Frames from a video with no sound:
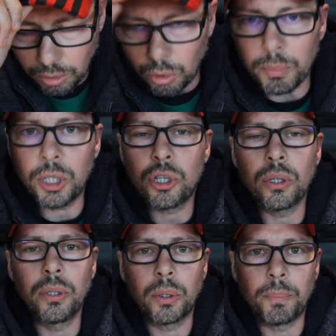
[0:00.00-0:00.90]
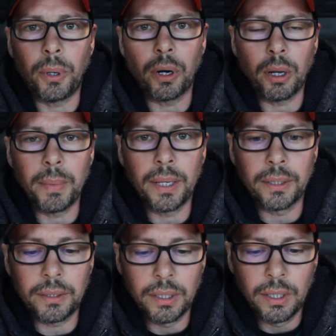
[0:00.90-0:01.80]
commission or
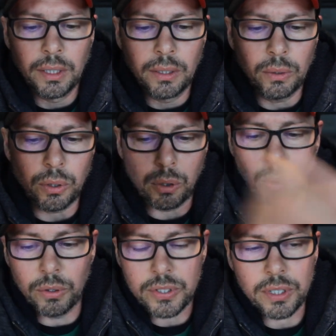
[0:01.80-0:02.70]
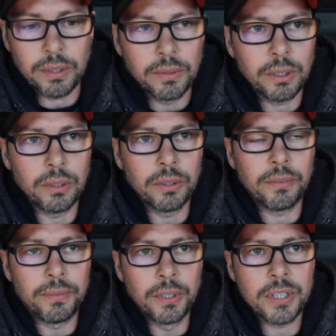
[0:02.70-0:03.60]
parliament or council. You know,
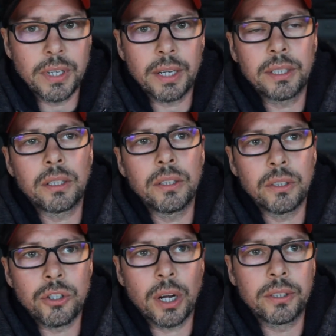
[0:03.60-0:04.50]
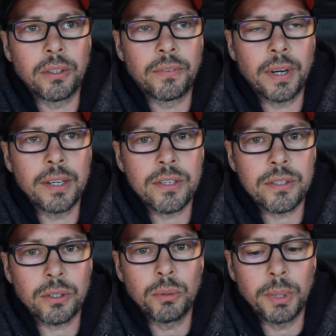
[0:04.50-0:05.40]
the first article in the Charter of
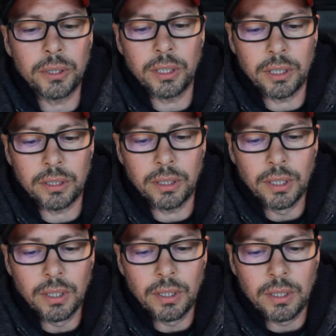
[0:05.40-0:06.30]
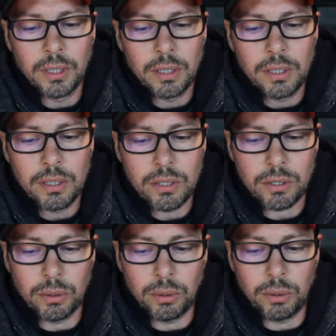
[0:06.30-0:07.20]
Rights is a human dignity.
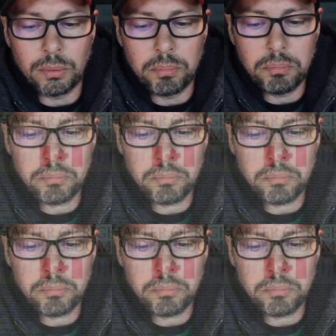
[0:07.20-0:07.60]
So